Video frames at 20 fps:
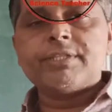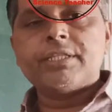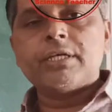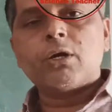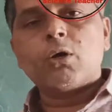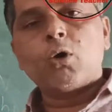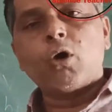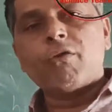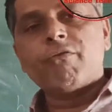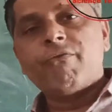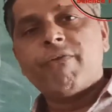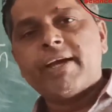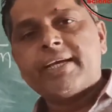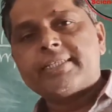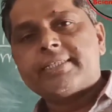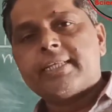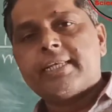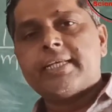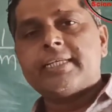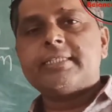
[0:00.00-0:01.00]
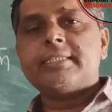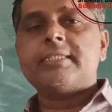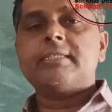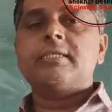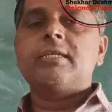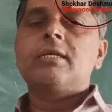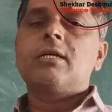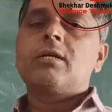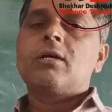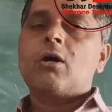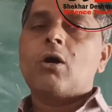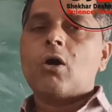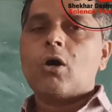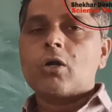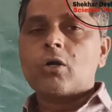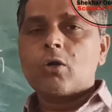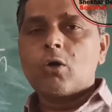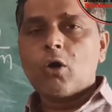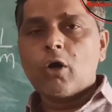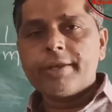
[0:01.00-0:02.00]
the convex lens
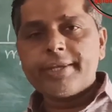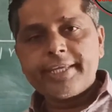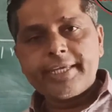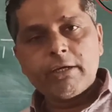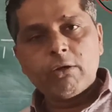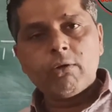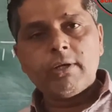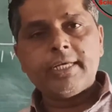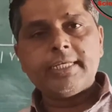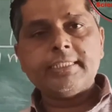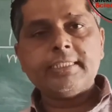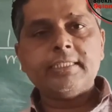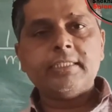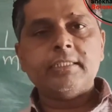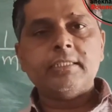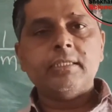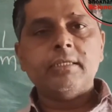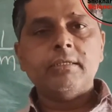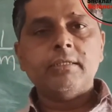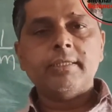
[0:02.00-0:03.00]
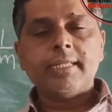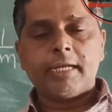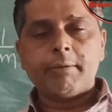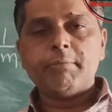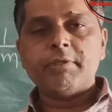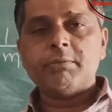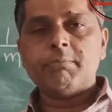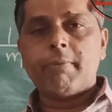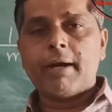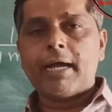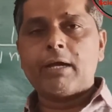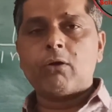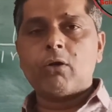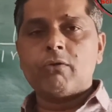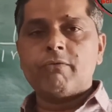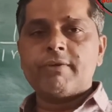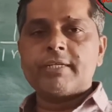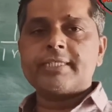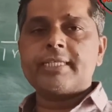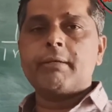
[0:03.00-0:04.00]
or concave lens, that means
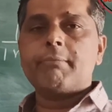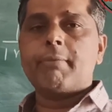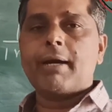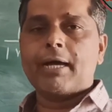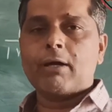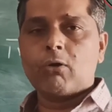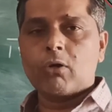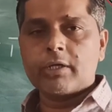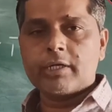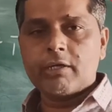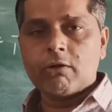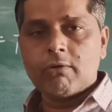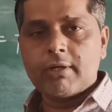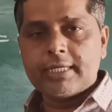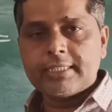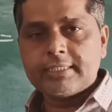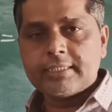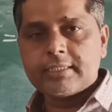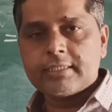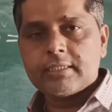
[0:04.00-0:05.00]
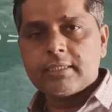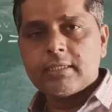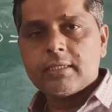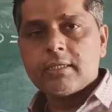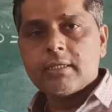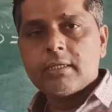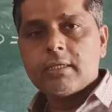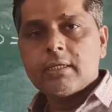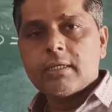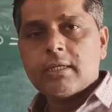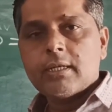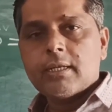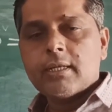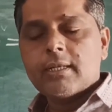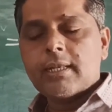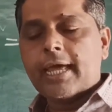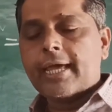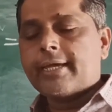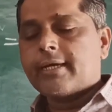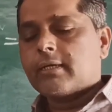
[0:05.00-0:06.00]
biconvex and biconcave lens,
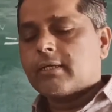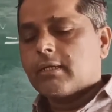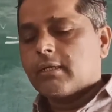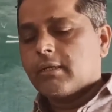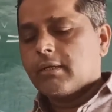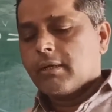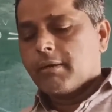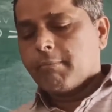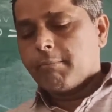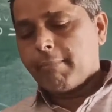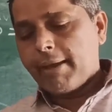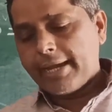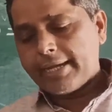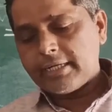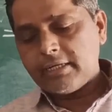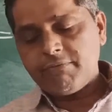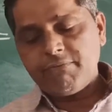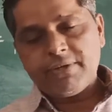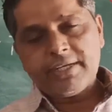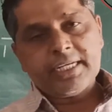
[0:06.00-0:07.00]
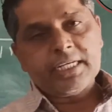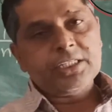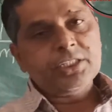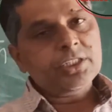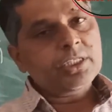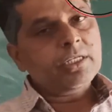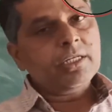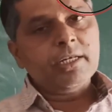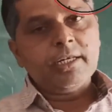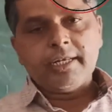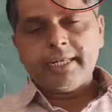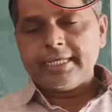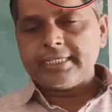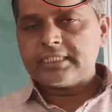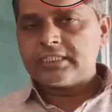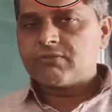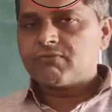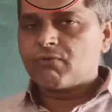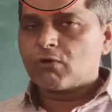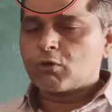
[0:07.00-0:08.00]
like magnification,
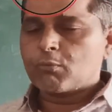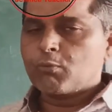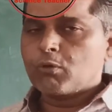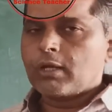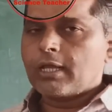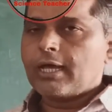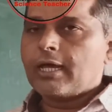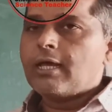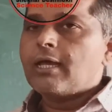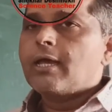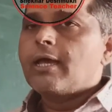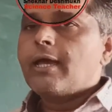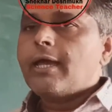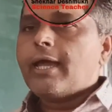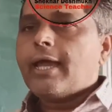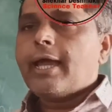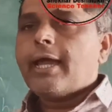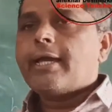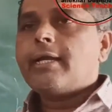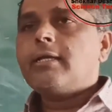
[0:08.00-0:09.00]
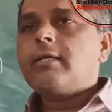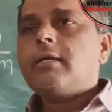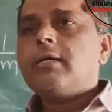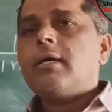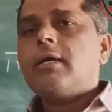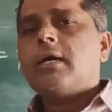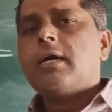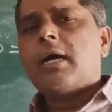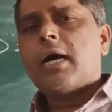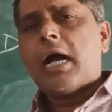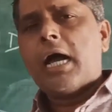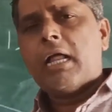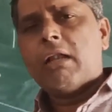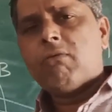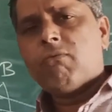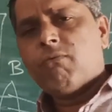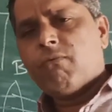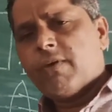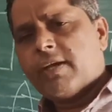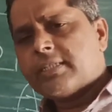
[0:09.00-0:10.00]
lens formula, and
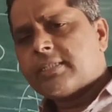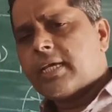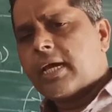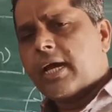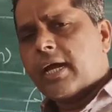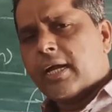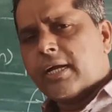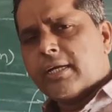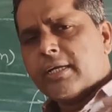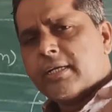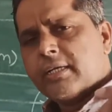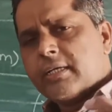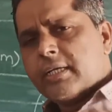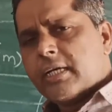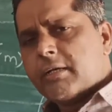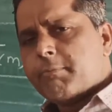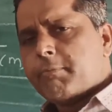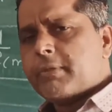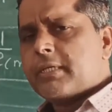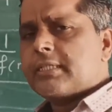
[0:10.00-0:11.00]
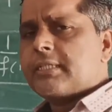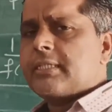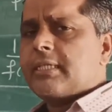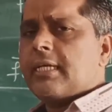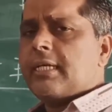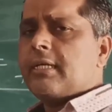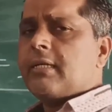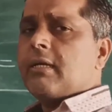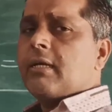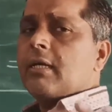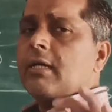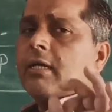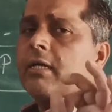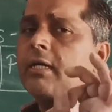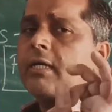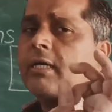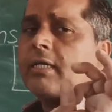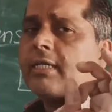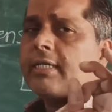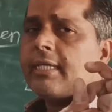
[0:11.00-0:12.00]
always 100%
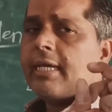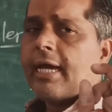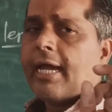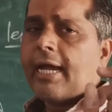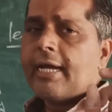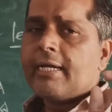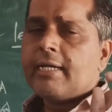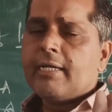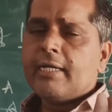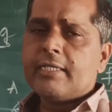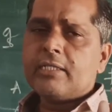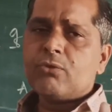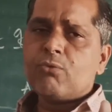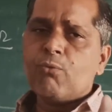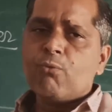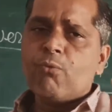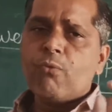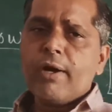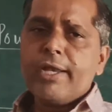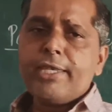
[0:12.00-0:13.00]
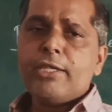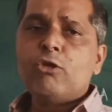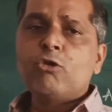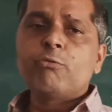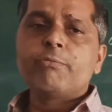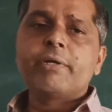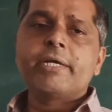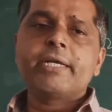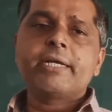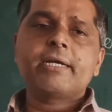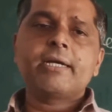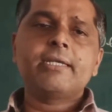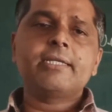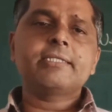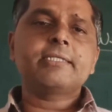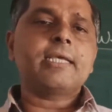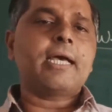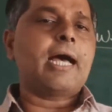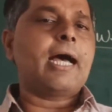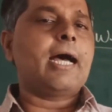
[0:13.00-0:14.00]
at least one numerical
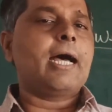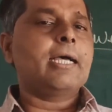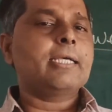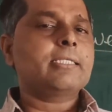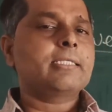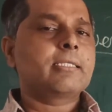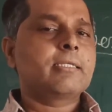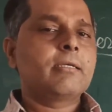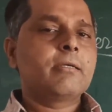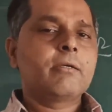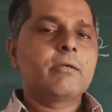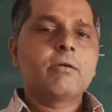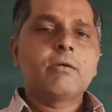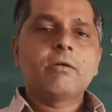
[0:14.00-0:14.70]
is asked